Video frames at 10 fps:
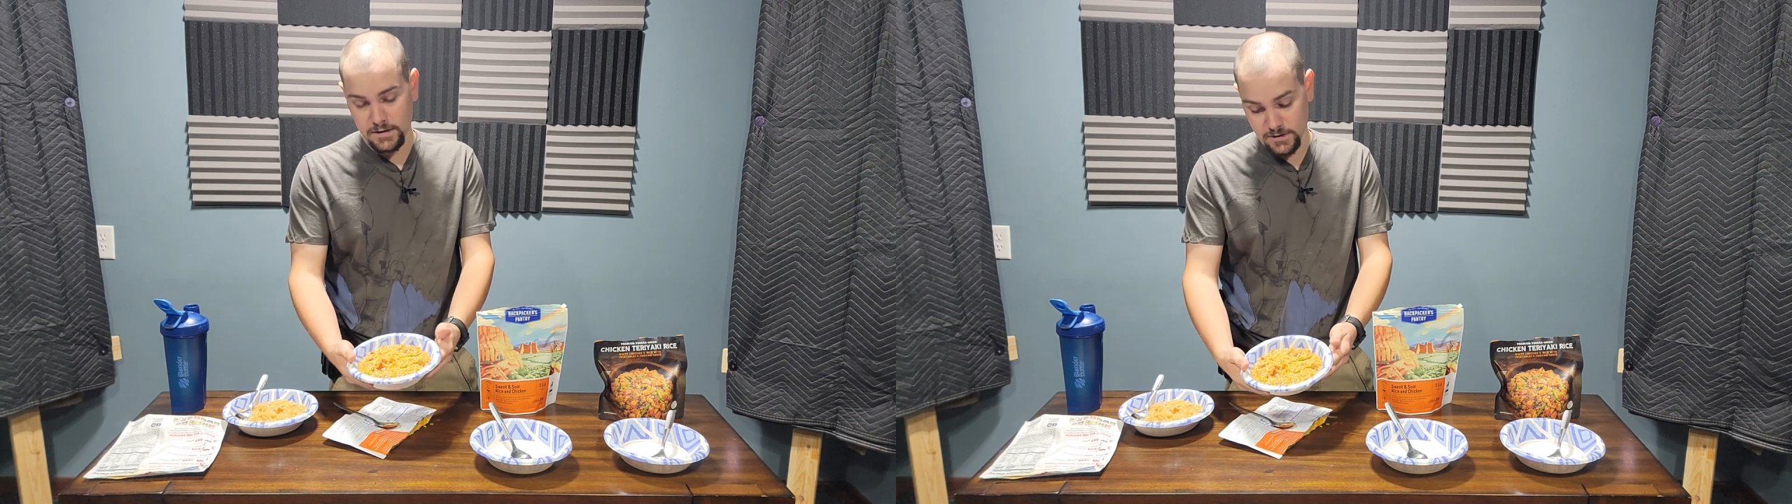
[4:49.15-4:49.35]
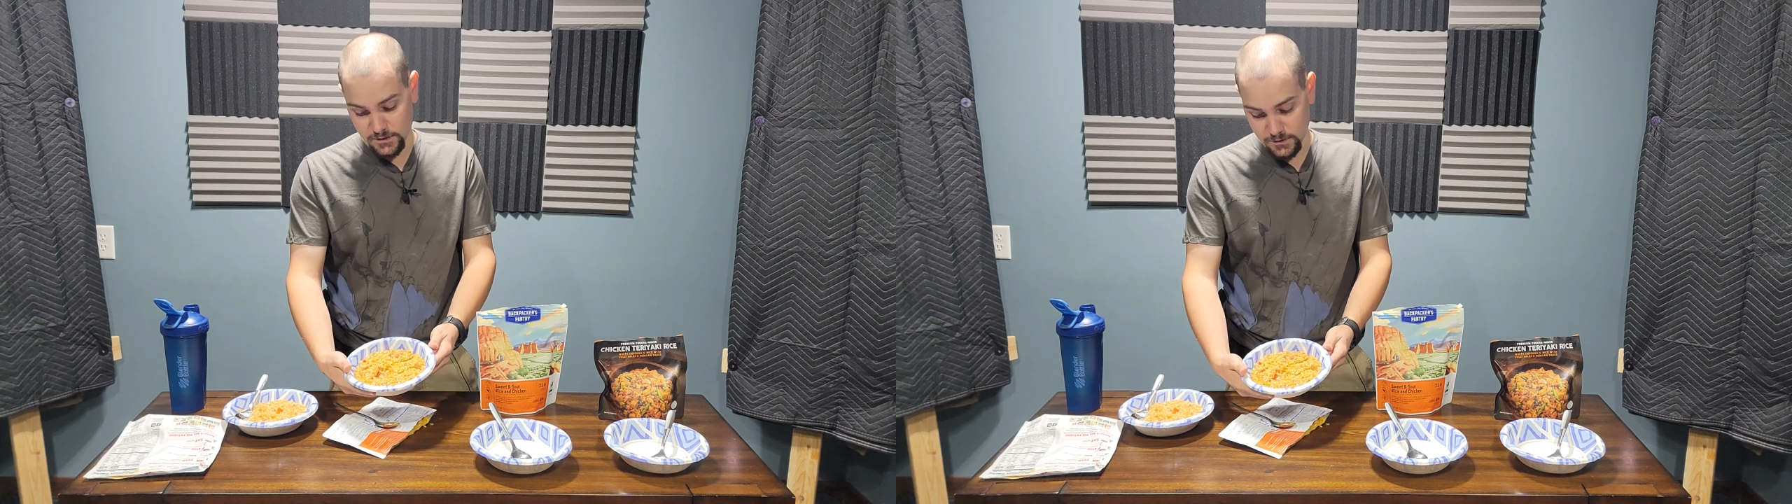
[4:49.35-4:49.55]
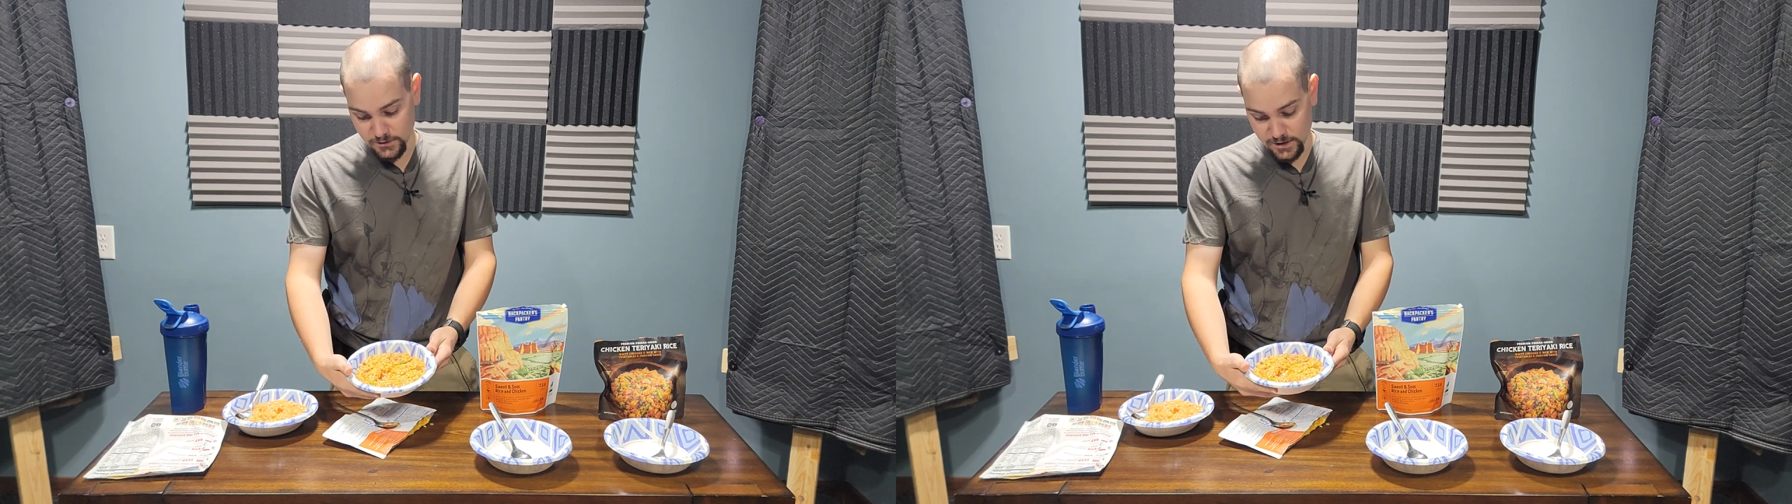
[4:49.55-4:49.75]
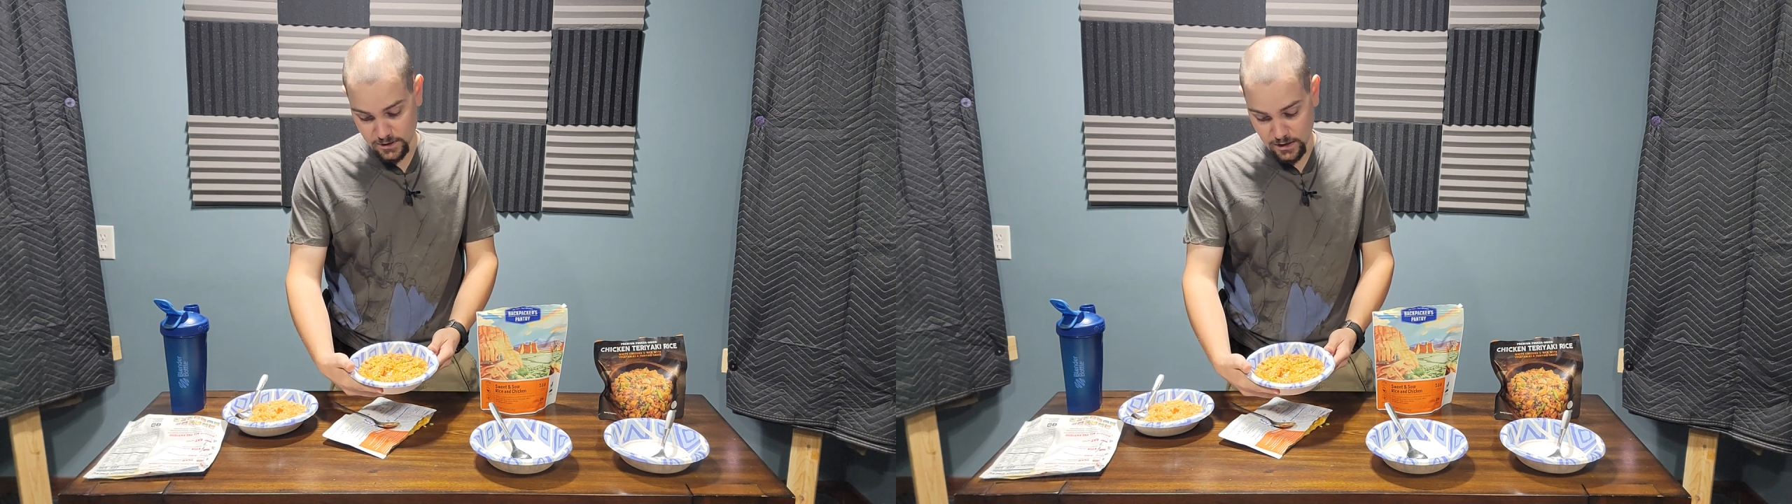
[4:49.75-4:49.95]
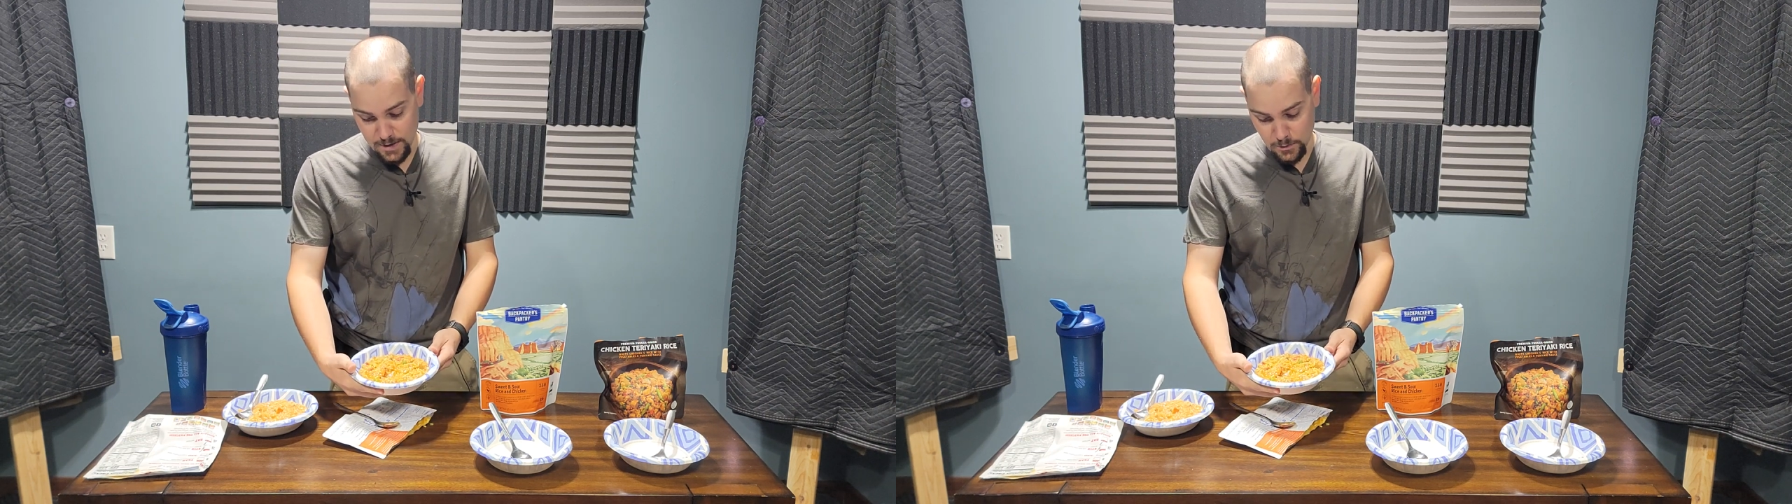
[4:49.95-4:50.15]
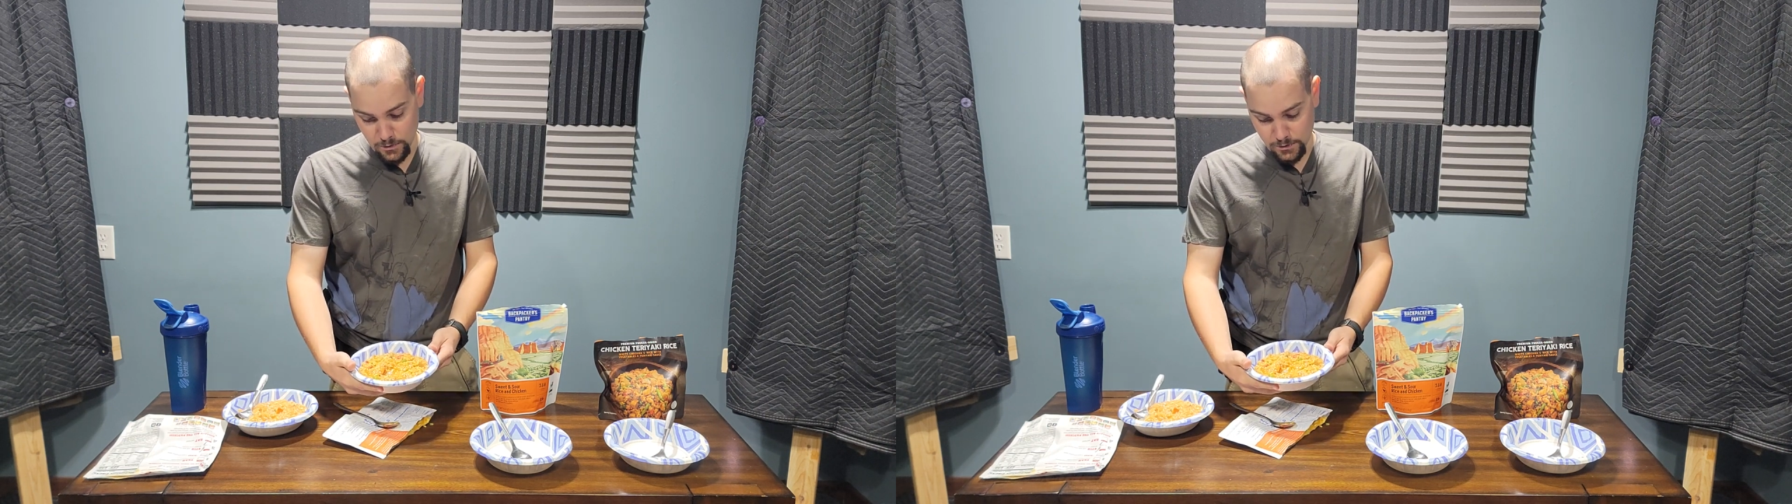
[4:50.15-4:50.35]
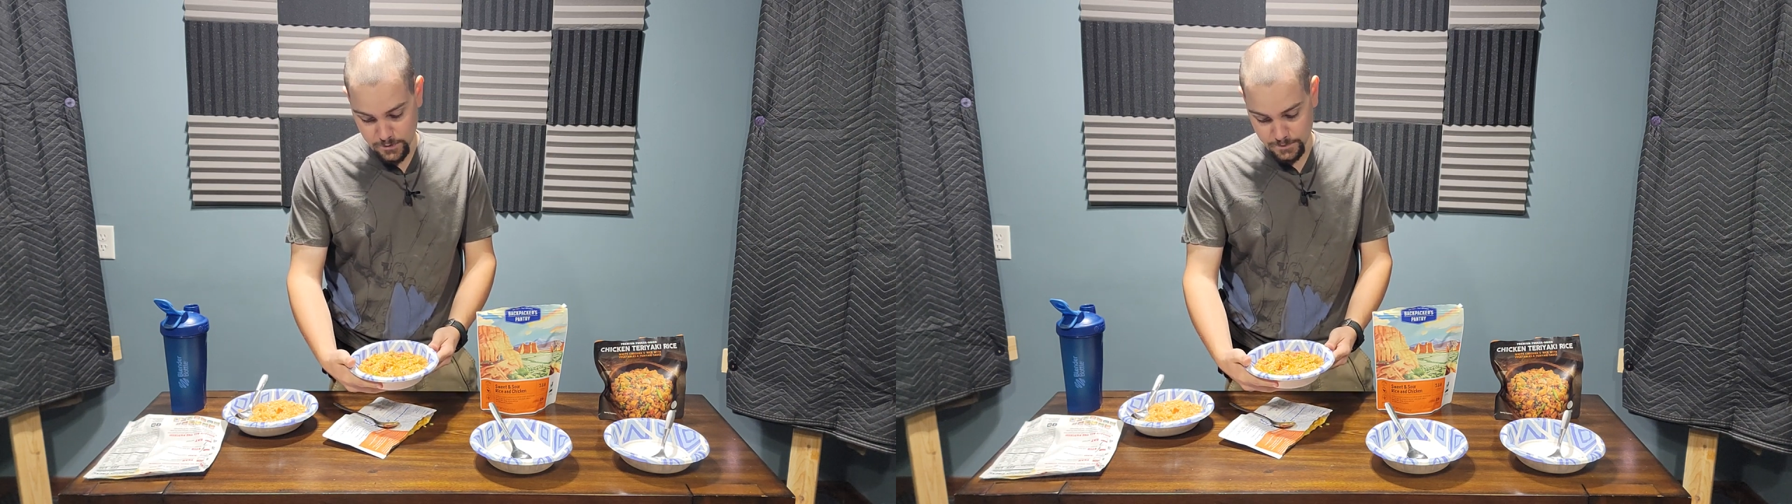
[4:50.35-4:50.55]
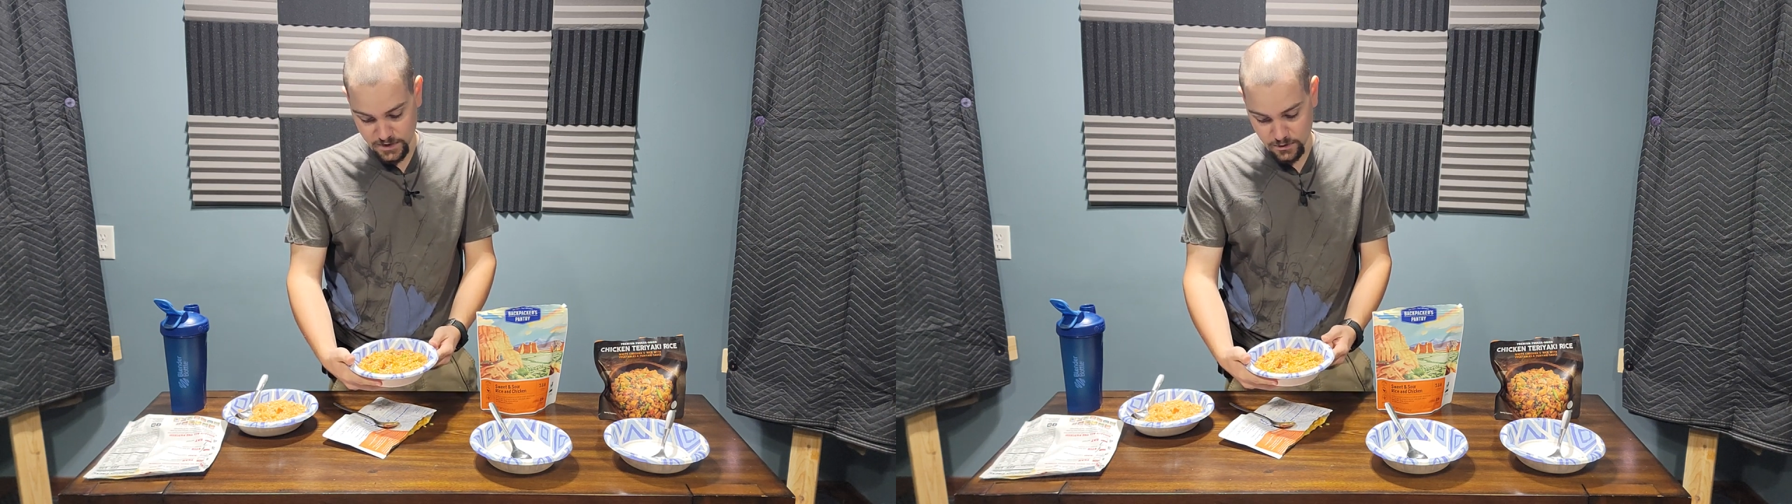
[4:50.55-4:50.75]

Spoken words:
Just looks like a lot more